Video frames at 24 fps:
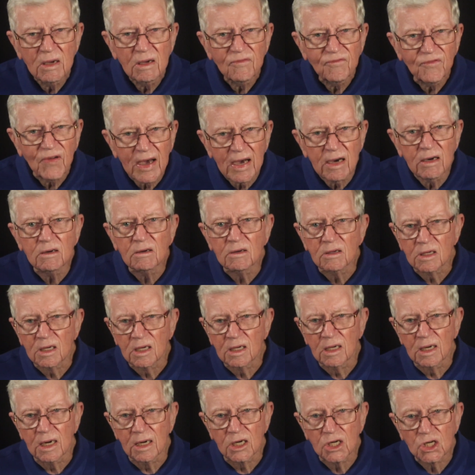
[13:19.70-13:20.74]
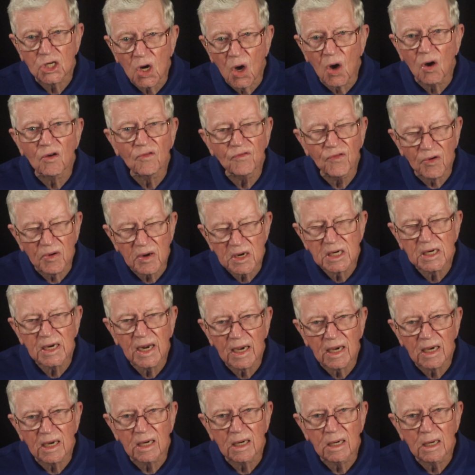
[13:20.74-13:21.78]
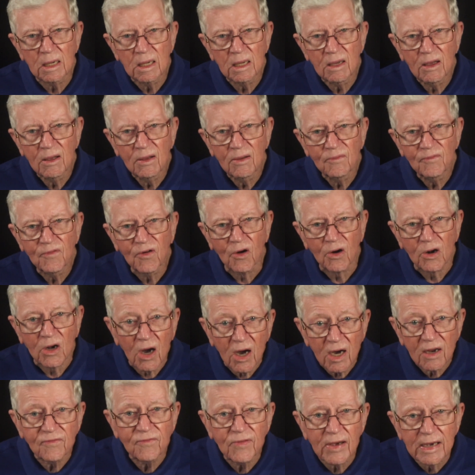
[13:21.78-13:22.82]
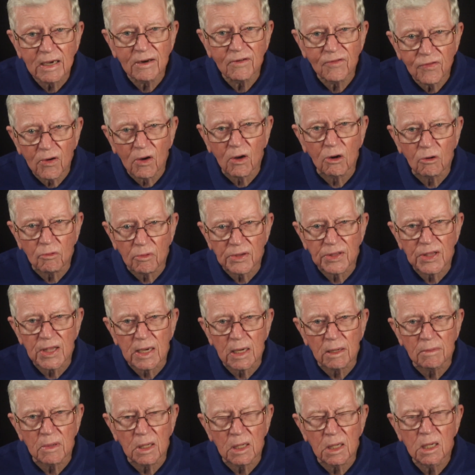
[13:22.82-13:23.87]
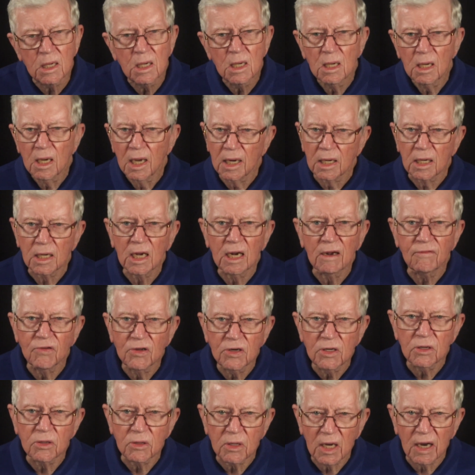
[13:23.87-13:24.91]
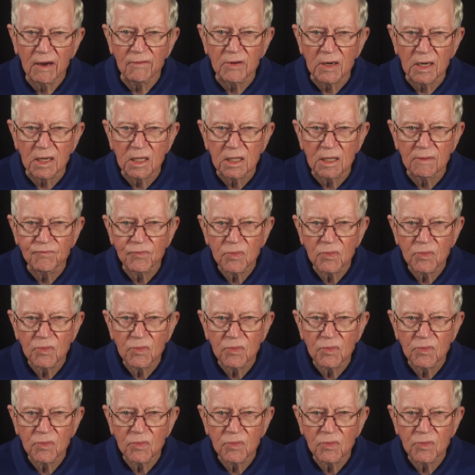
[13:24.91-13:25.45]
found and sought for a second. For God found fault with them and gave the new covenant.